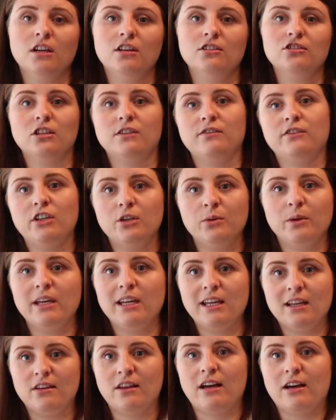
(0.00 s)
So if you
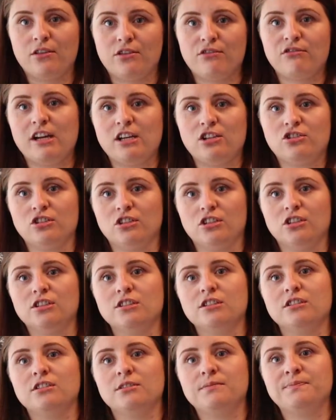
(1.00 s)
hit that
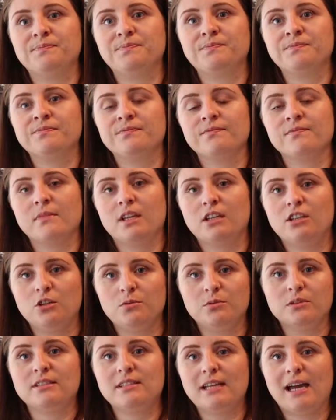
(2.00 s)
threshold,
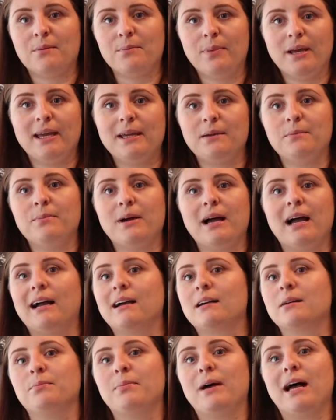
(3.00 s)
you will start paying
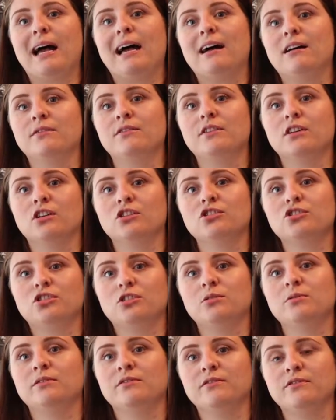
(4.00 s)
back part of your
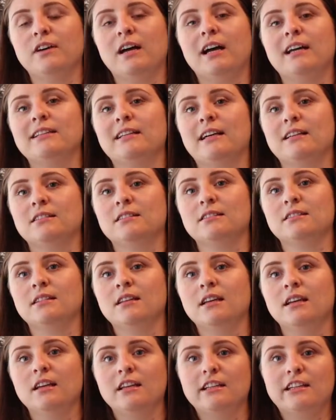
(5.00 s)
student finance.
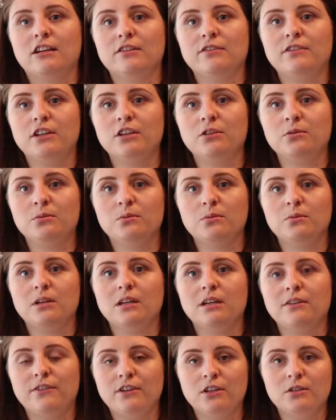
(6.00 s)
Now, if you
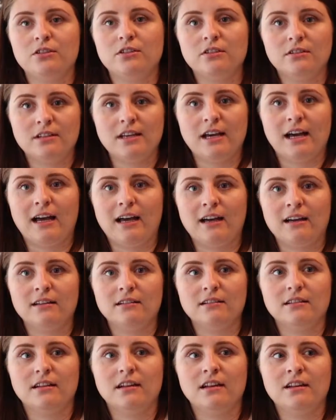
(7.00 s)
do that
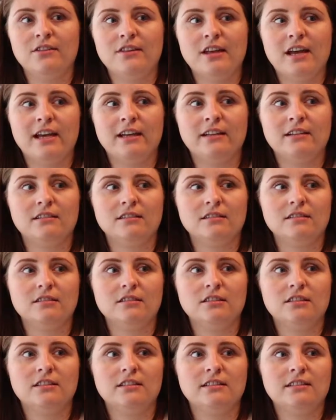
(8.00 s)
and then
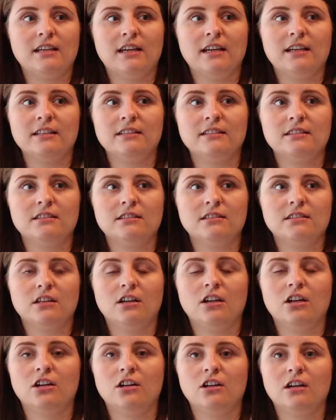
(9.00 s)
you decide,
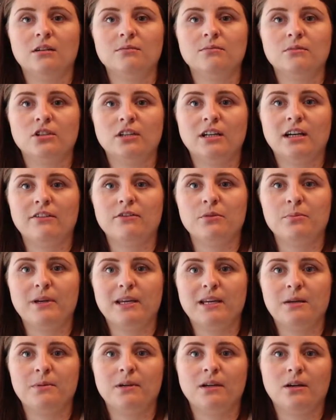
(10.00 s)
oh, I'm going to have a
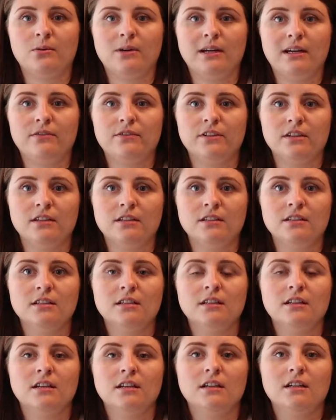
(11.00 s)
baby or whatever,
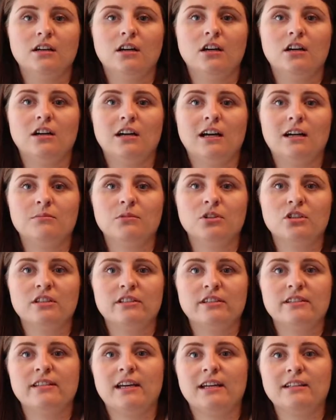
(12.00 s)
or I'm going to
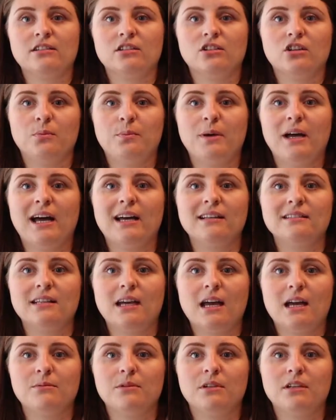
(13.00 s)
decide to go
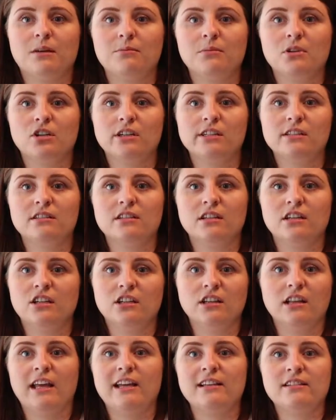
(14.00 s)
part-time and I'm going to
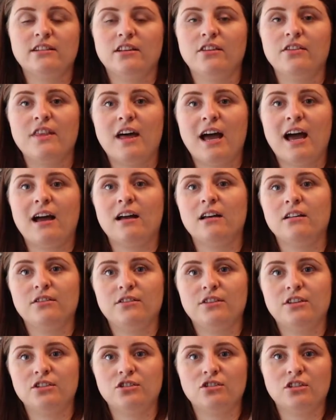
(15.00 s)
earn less than that,
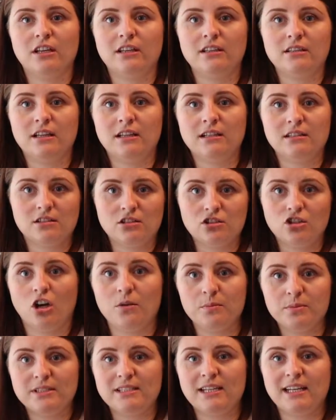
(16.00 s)
it
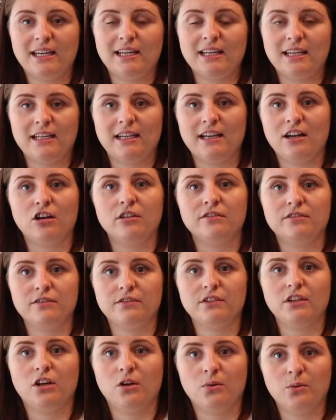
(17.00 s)
stops taking it off
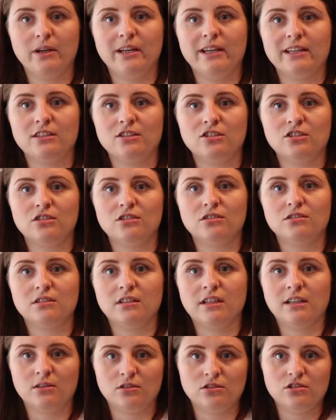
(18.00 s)
of your wage.
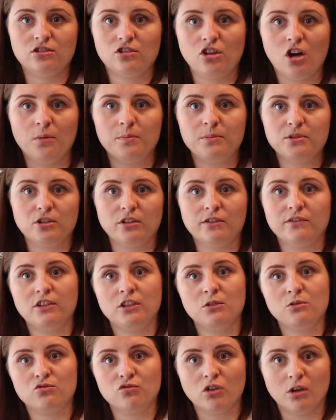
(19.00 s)
It'll stop. So if
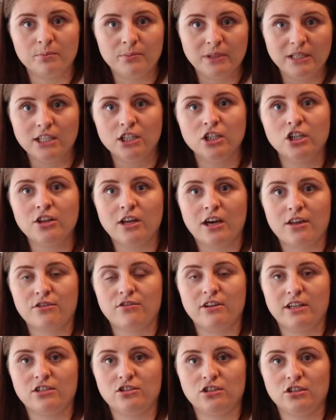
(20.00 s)
you drop below that
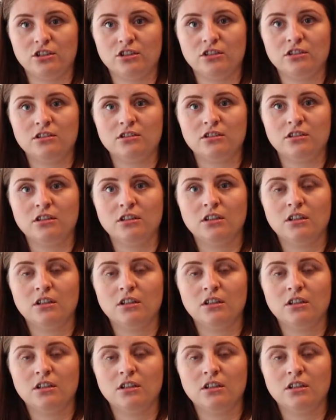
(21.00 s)
threshold,